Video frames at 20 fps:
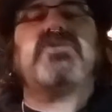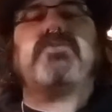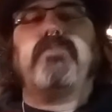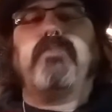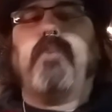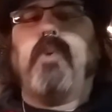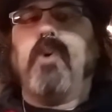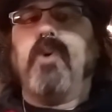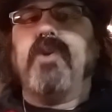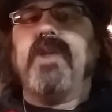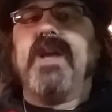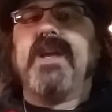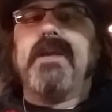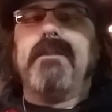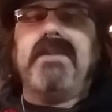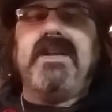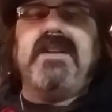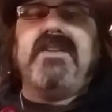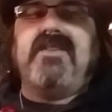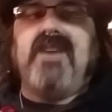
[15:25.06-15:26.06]
more that
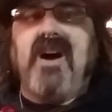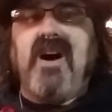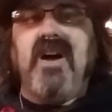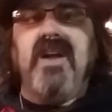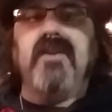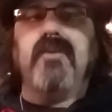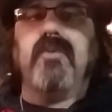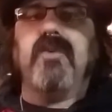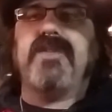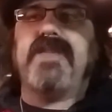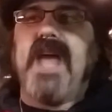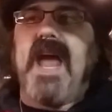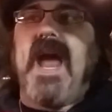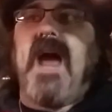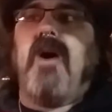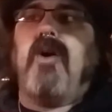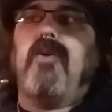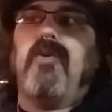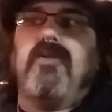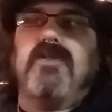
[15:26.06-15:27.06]
can be done
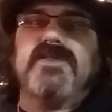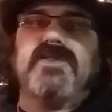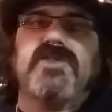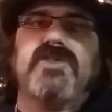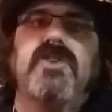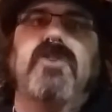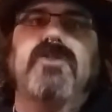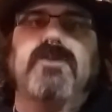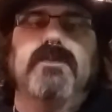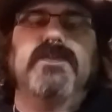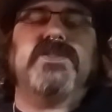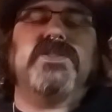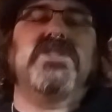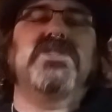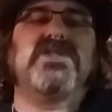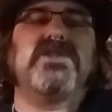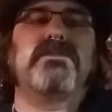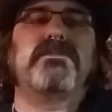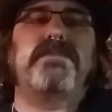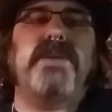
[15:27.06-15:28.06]
without
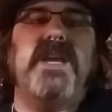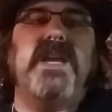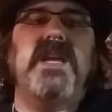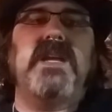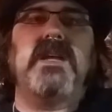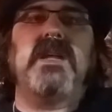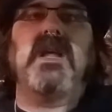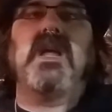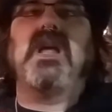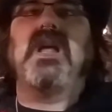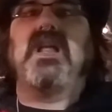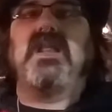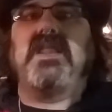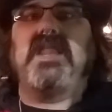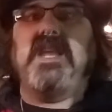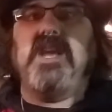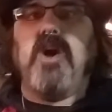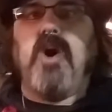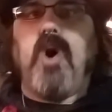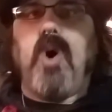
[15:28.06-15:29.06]
circumcision being
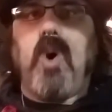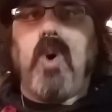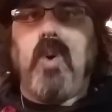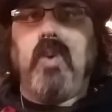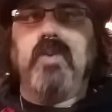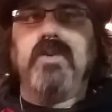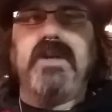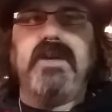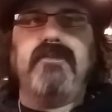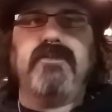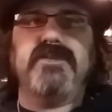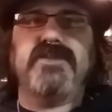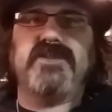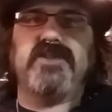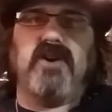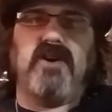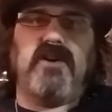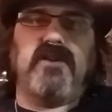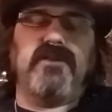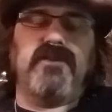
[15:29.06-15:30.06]
the only
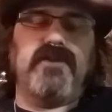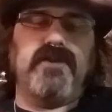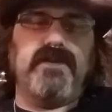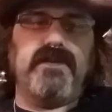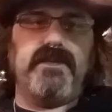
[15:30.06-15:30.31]
result.